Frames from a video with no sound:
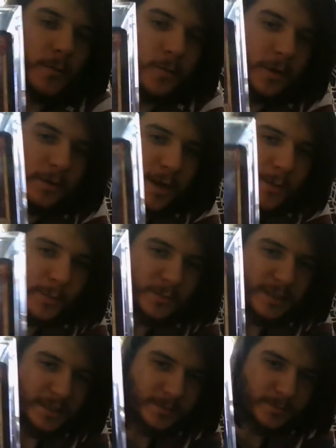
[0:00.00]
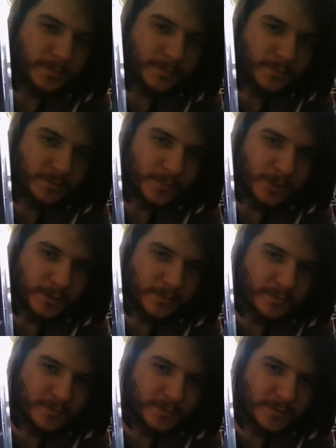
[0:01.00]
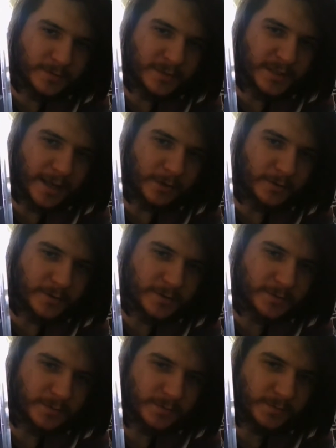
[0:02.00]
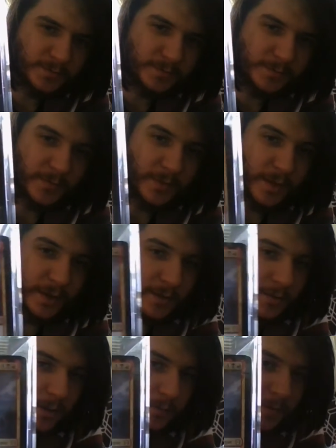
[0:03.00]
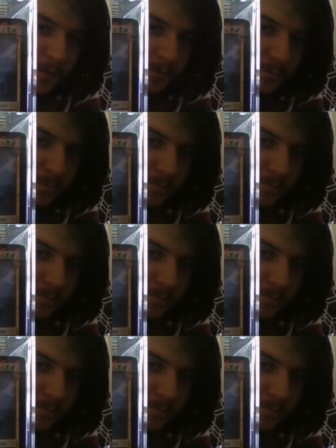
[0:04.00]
Well, I pulled him, Zagreus. I love him,